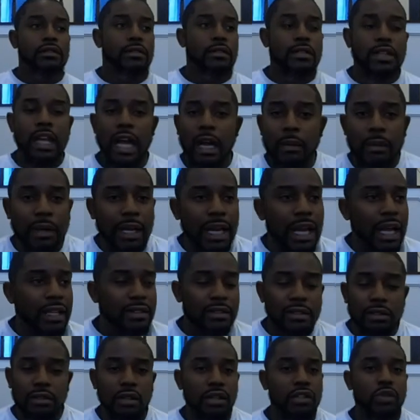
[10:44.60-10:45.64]

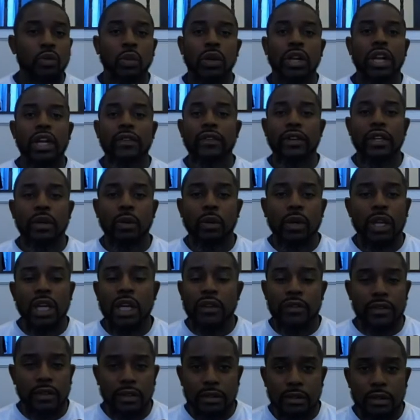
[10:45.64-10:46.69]
Gamakatsu Hooks,
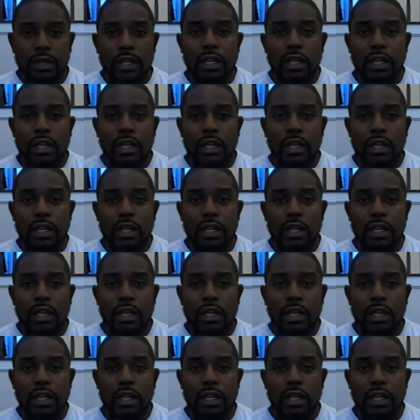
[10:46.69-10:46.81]
whatever,